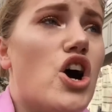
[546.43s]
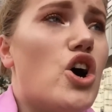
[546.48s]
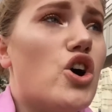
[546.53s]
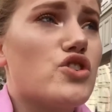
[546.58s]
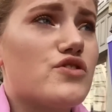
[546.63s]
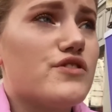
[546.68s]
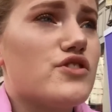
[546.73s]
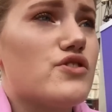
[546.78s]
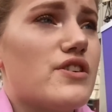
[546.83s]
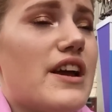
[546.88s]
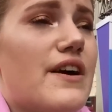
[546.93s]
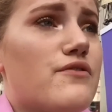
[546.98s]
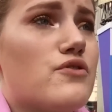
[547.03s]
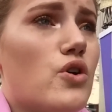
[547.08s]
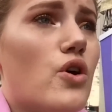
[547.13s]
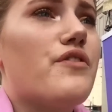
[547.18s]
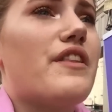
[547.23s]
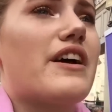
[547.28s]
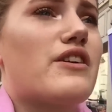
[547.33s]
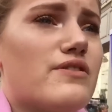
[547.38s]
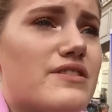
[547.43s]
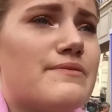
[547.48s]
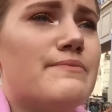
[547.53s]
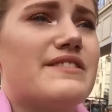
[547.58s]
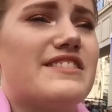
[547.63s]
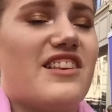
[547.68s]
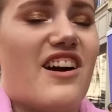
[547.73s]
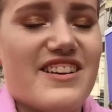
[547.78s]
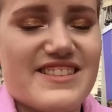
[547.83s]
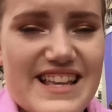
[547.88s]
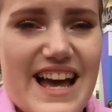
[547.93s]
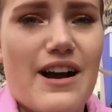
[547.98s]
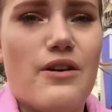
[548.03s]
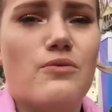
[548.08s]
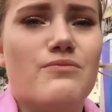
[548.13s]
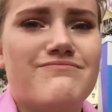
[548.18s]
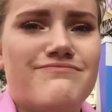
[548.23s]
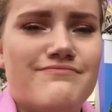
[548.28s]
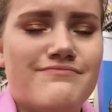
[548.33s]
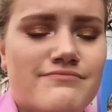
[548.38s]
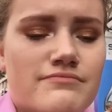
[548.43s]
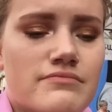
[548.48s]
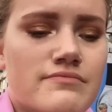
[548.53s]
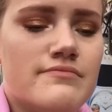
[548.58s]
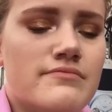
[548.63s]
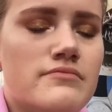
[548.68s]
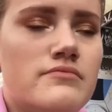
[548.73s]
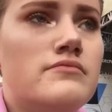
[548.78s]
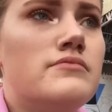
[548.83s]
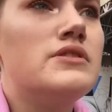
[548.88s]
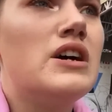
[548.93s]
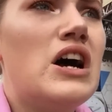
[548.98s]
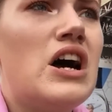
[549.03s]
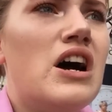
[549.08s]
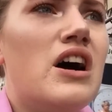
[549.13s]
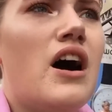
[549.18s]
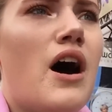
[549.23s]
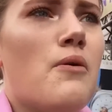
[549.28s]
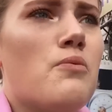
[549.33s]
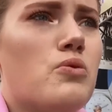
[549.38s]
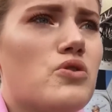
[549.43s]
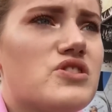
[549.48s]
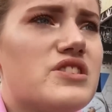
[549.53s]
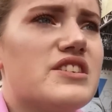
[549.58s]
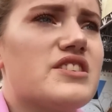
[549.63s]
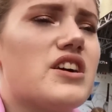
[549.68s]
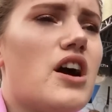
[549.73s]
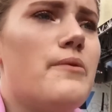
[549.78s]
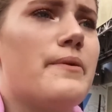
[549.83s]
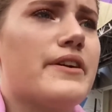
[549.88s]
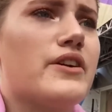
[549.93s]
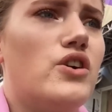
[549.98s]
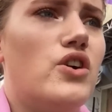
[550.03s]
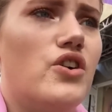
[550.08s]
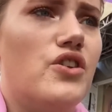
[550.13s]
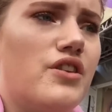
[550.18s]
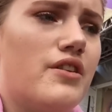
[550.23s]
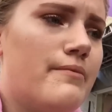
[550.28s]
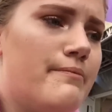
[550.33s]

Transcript: Oxfordshire have got their Christmas lights out of what is going on.